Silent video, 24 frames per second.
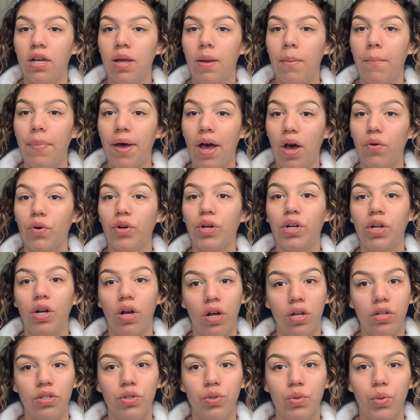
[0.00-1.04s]
powder
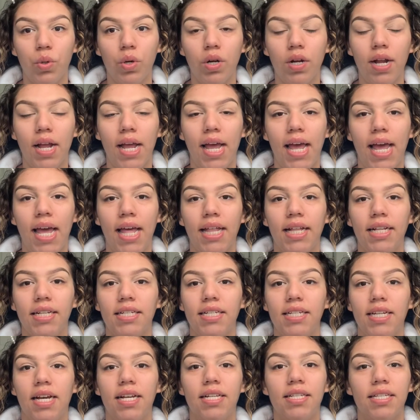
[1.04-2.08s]
contour, it
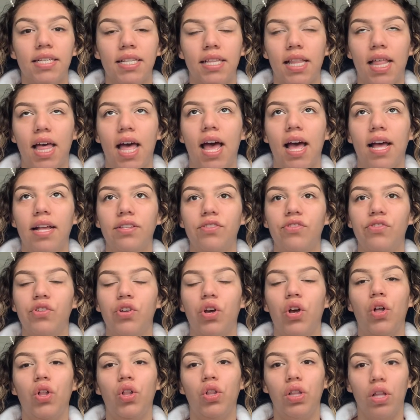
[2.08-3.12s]
does last
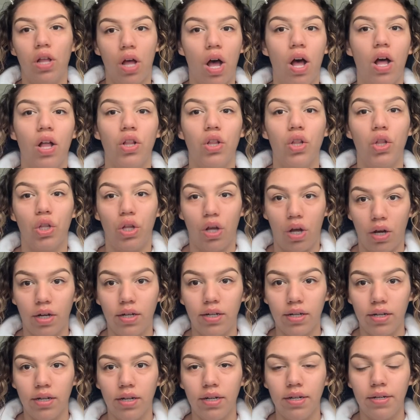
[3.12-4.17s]
a lot
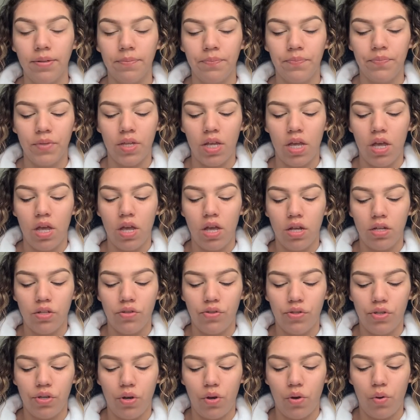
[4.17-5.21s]
longer.
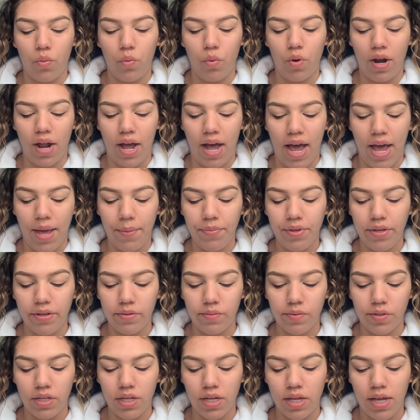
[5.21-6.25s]
So what I'm
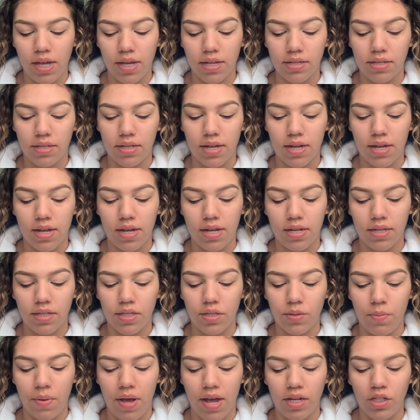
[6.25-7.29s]
using is a
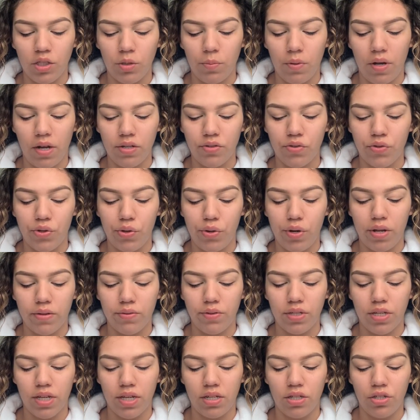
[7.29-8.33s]
Smashbox Studio
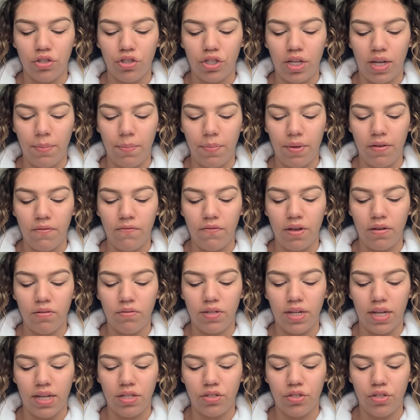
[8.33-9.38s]
Skin Shaping
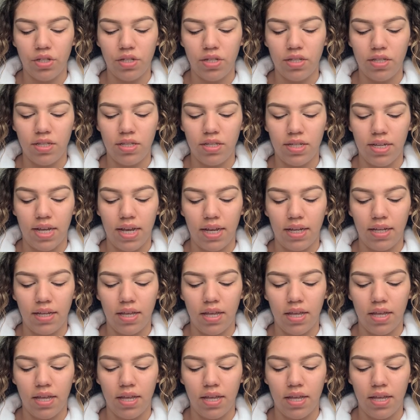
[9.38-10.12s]
Foundation Stick.